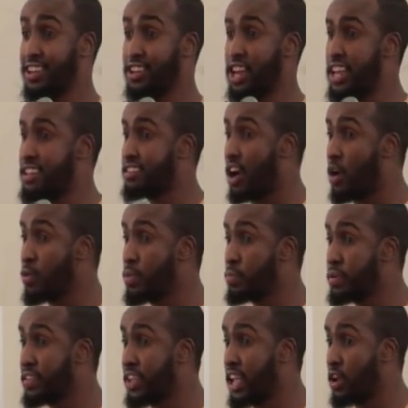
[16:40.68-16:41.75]
Shall I start with
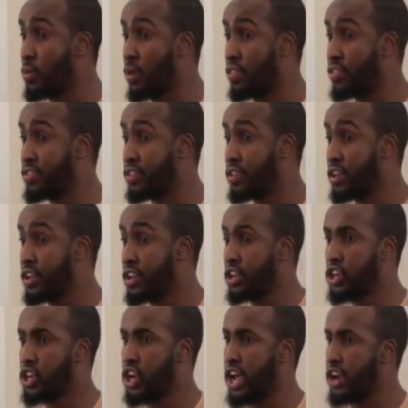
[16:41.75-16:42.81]
particular ones?
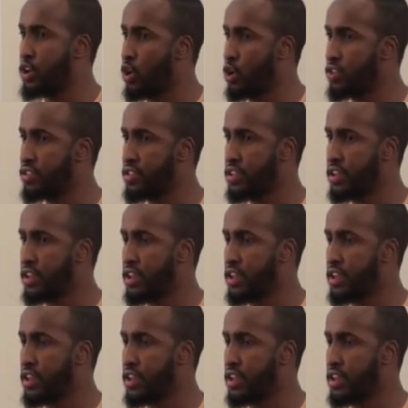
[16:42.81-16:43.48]
Shall I not?